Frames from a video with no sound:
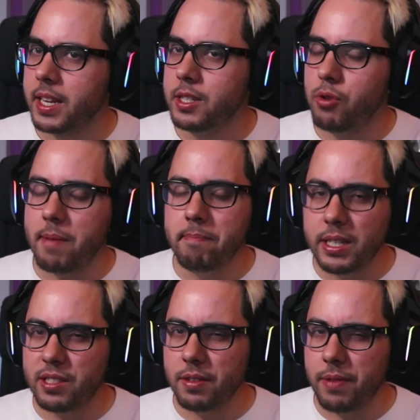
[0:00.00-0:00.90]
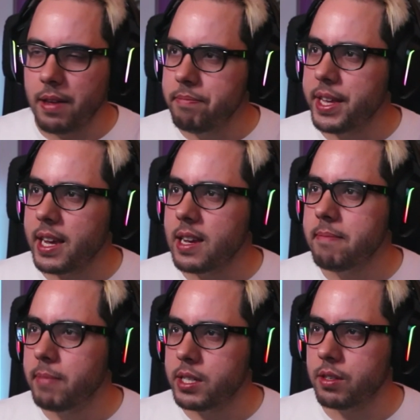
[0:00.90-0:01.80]
So I'm thinking I
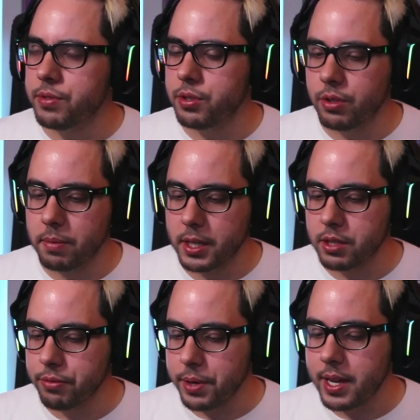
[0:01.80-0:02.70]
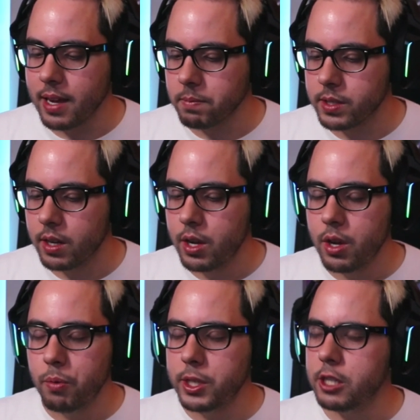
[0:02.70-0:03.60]
must have sold a bunch of Wii games,
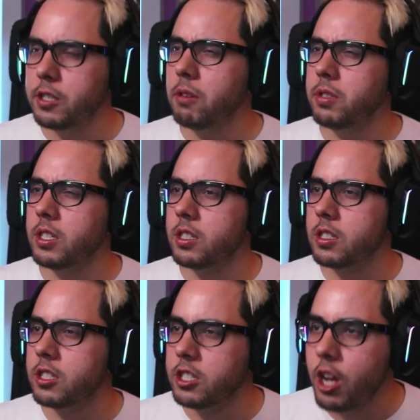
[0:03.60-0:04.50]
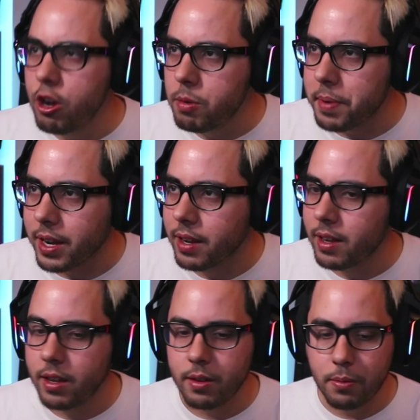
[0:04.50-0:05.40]
which is so stupid.
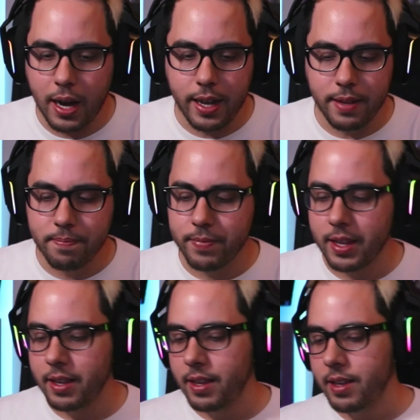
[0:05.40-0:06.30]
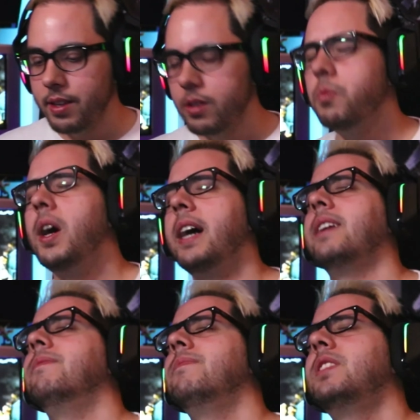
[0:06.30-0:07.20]
Why?
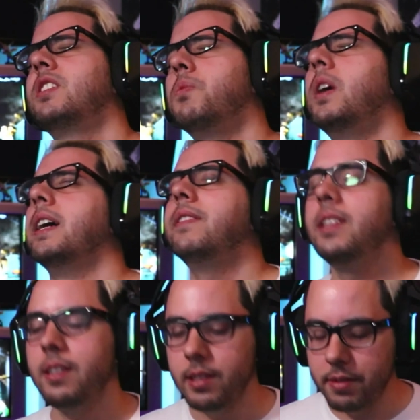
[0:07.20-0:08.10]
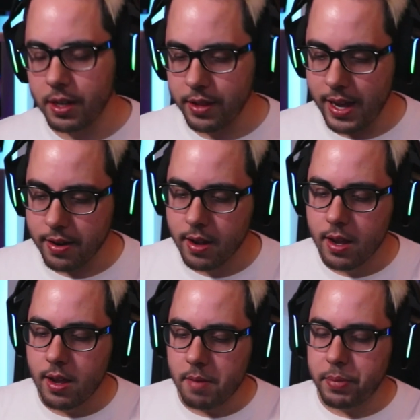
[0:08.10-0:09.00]
Just why? I'll leave it on that.
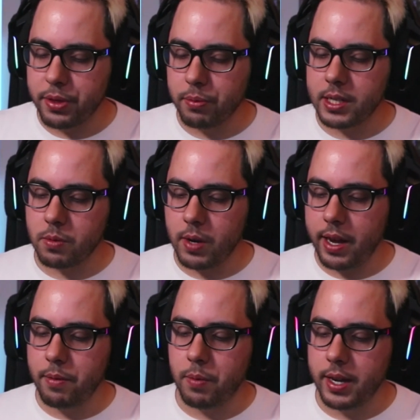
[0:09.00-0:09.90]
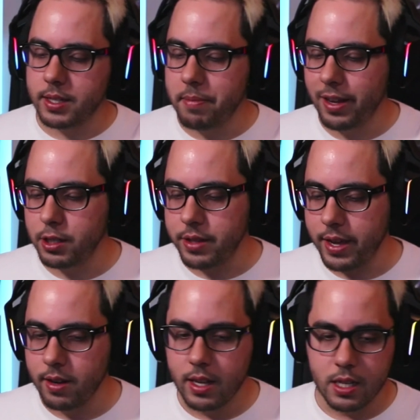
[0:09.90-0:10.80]
But the reason why I wanted to mention
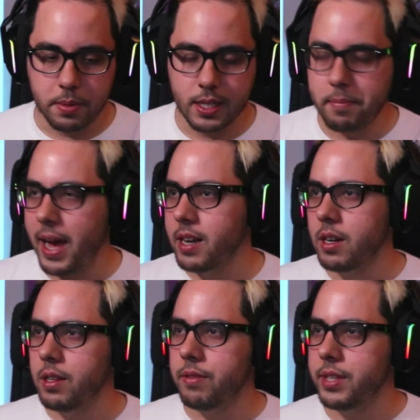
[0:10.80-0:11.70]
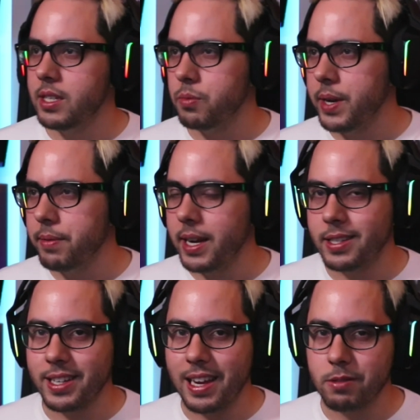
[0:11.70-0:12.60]
that is because I'm adding all of these Wii
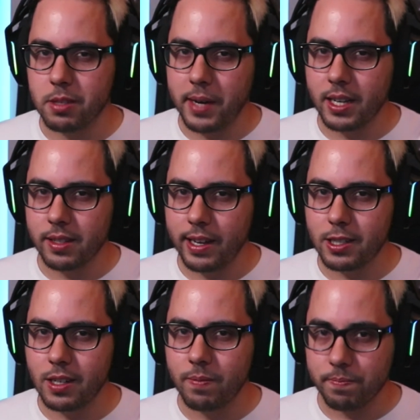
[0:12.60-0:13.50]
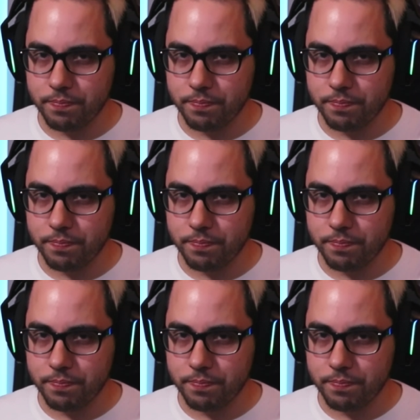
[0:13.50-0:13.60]
Racing games to my collection.